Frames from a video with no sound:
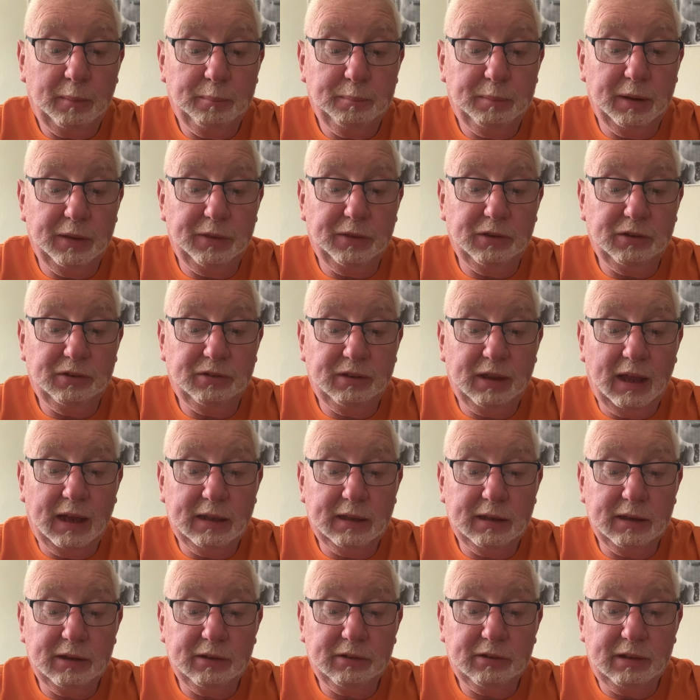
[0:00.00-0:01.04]
but the
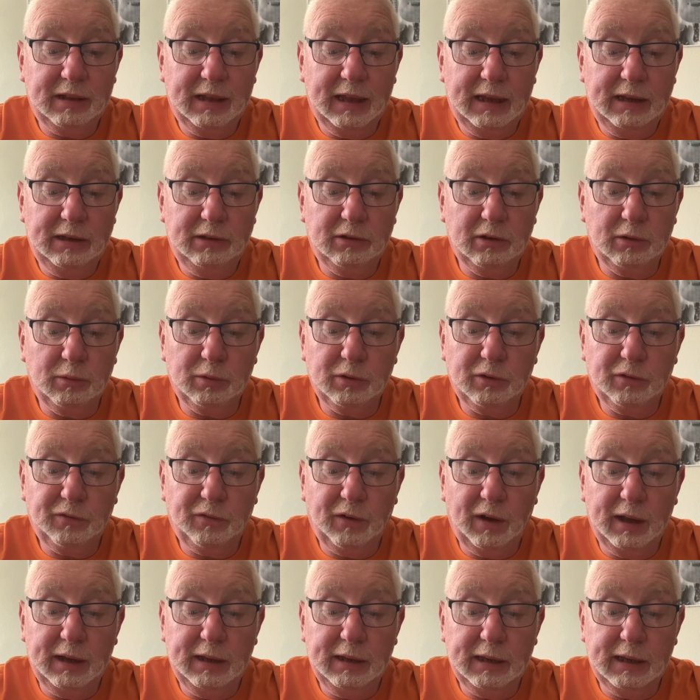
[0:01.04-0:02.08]
sadness later was
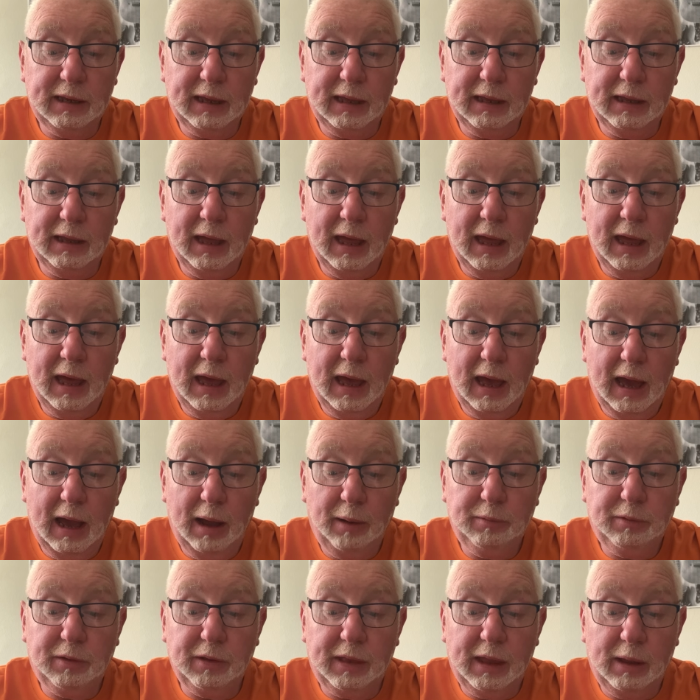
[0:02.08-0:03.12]
finding it
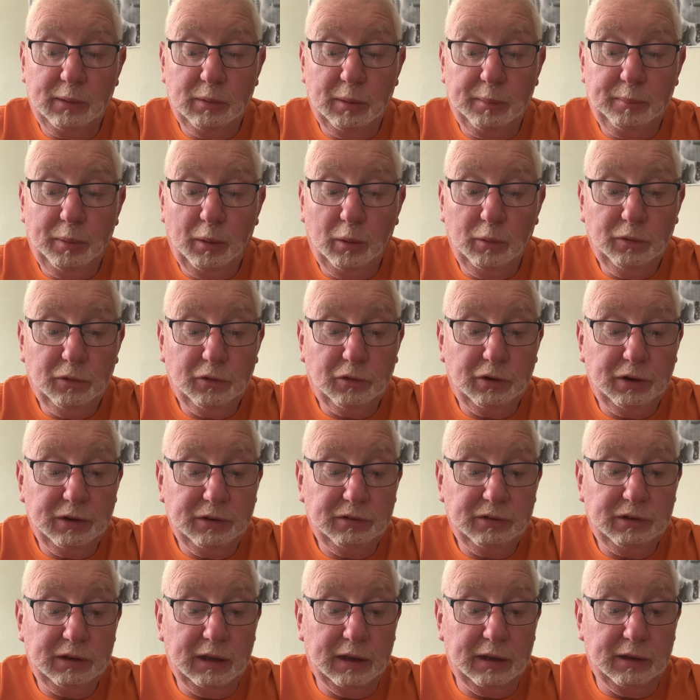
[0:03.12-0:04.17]
out that they were both
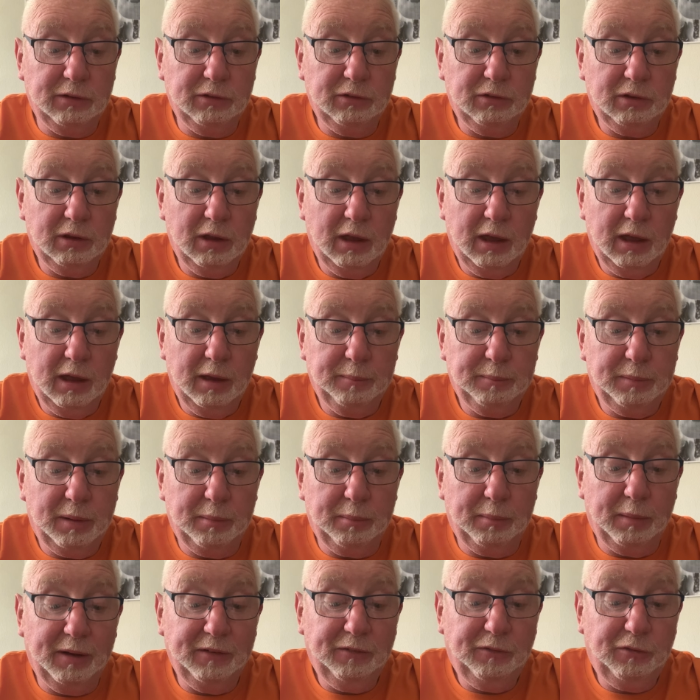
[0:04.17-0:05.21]
Christians, but
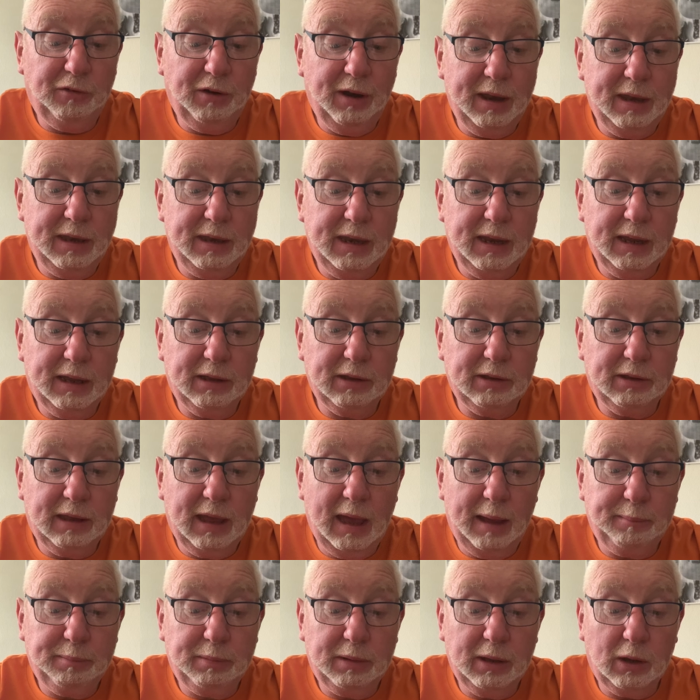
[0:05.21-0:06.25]
my friend Nick had
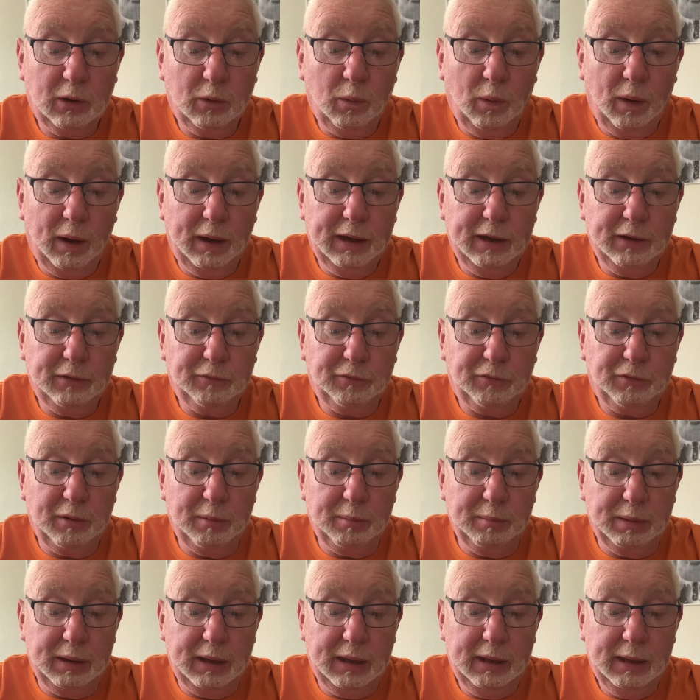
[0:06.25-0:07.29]
kept it quiet
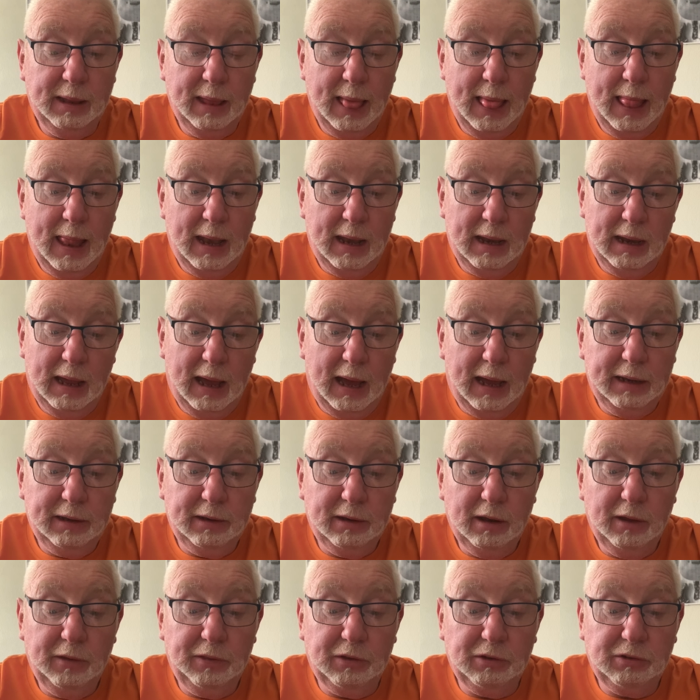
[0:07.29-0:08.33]
from me and
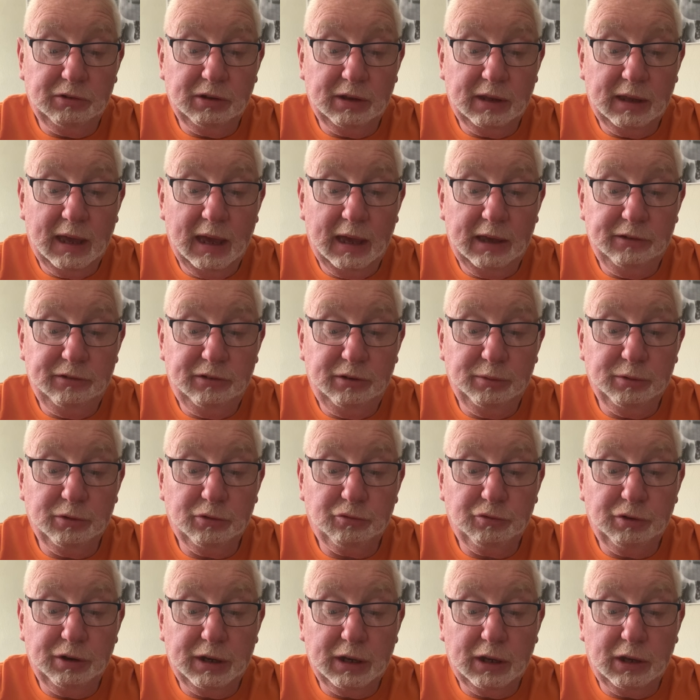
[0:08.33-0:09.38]
others in case he was
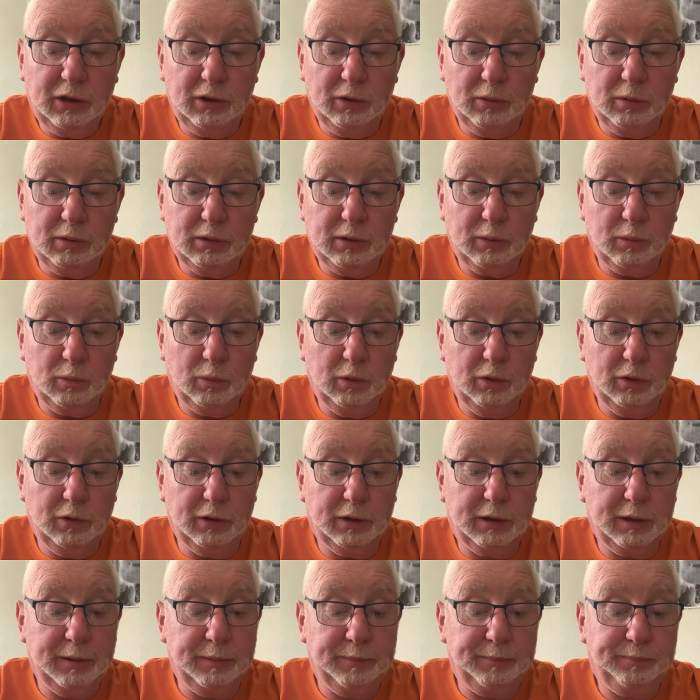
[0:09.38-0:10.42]
ridiculed at
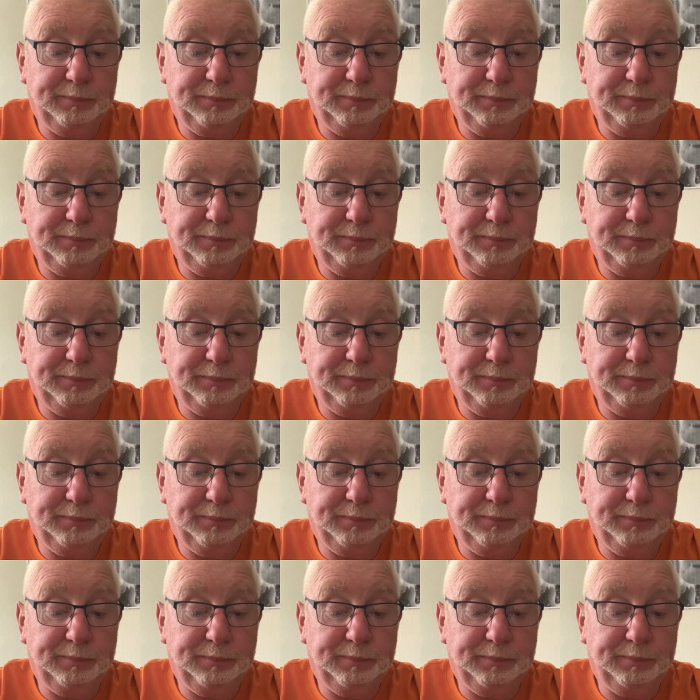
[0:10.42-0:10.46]
work.